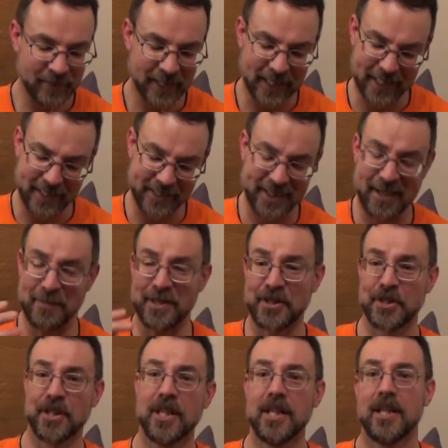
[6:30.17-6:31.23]
and
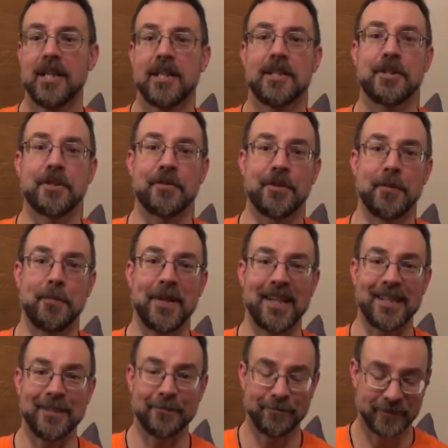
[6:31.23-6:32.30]
damage to the
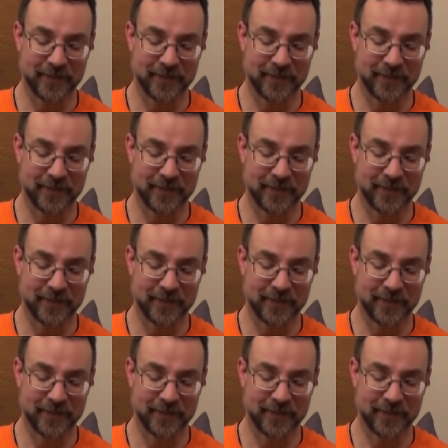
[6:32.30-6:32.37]
pillar.